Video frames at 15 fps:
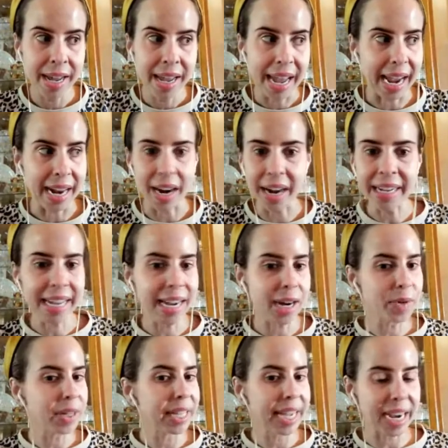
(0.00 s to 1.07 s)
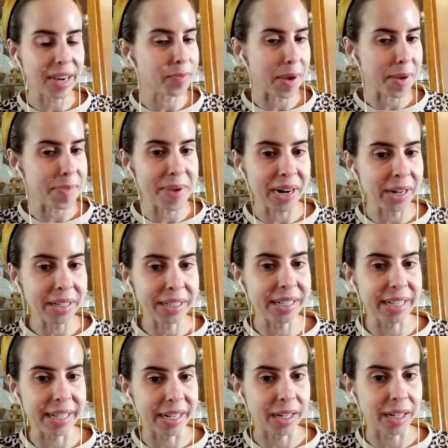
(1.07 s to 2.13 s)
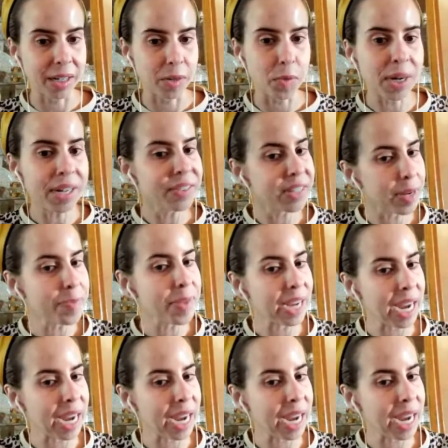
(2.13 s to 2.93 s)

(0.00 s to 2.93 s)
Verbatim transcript: and I can't really have my parents there. What if something